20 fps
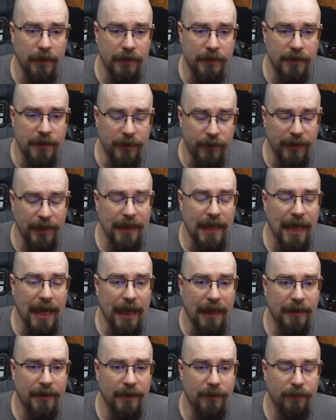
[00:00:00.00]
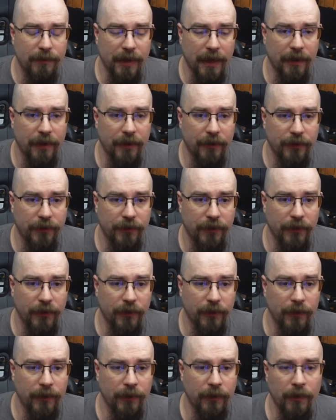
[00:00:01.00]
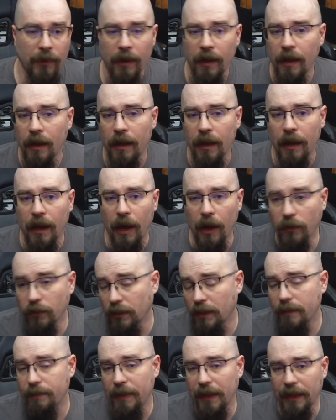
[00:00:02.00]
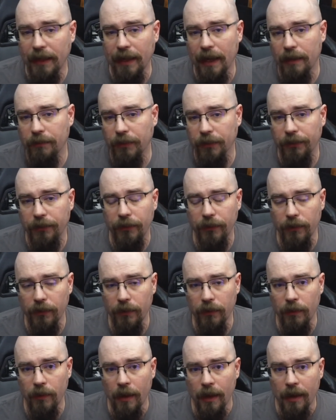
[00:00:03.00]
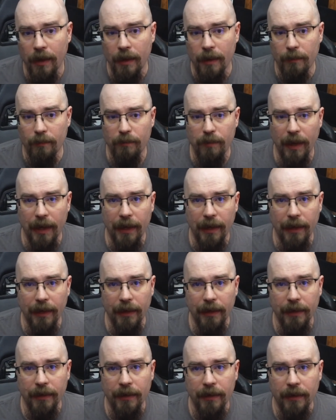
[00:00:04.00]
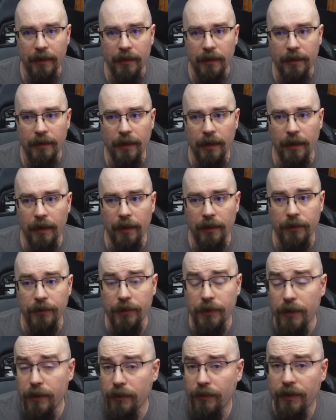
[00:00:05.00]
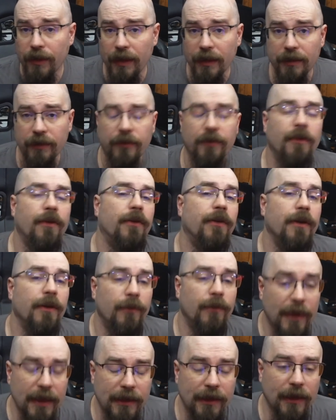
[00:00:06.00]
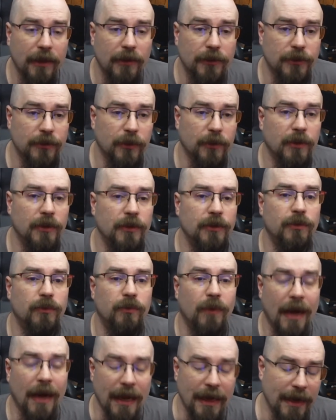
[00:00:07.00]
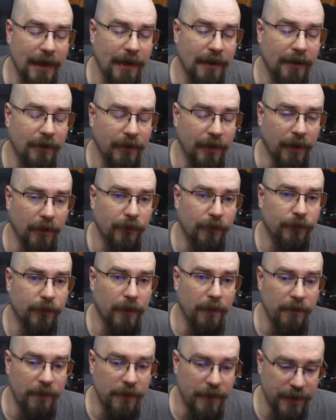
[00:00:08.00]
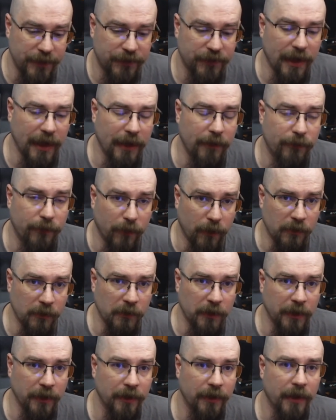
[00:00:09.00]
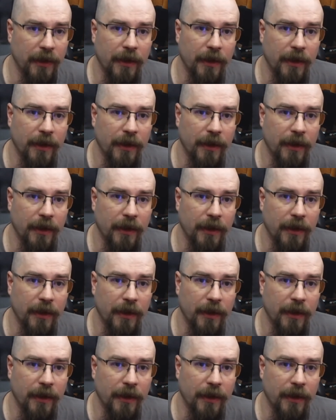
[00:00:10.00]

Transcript: doing that compared to only being able to buy uh, new things that are in retail stores, right, you know, from this day forward,